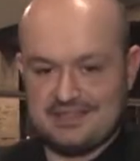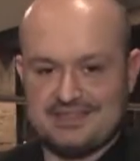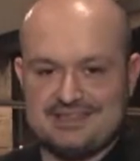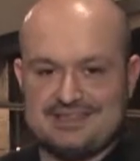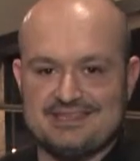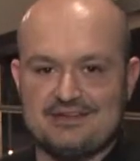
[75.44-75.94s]

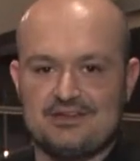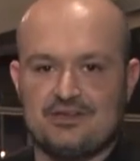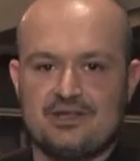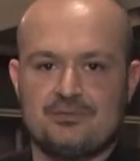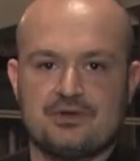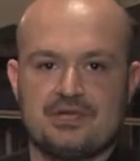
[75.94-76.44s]
The thinner
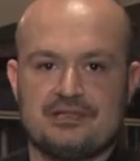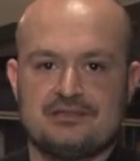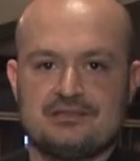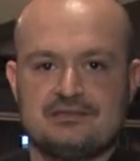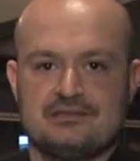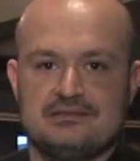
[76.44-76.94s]
you're able to get
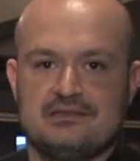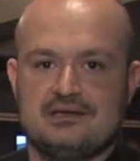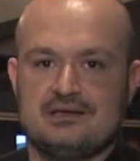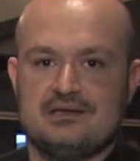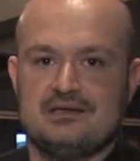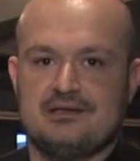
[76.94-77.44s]

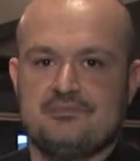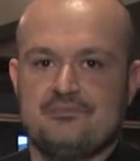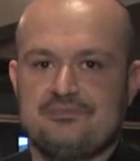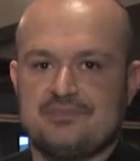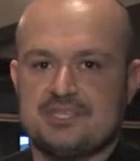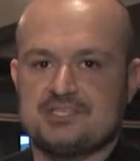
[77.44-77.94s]

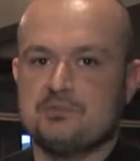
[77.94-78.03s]
the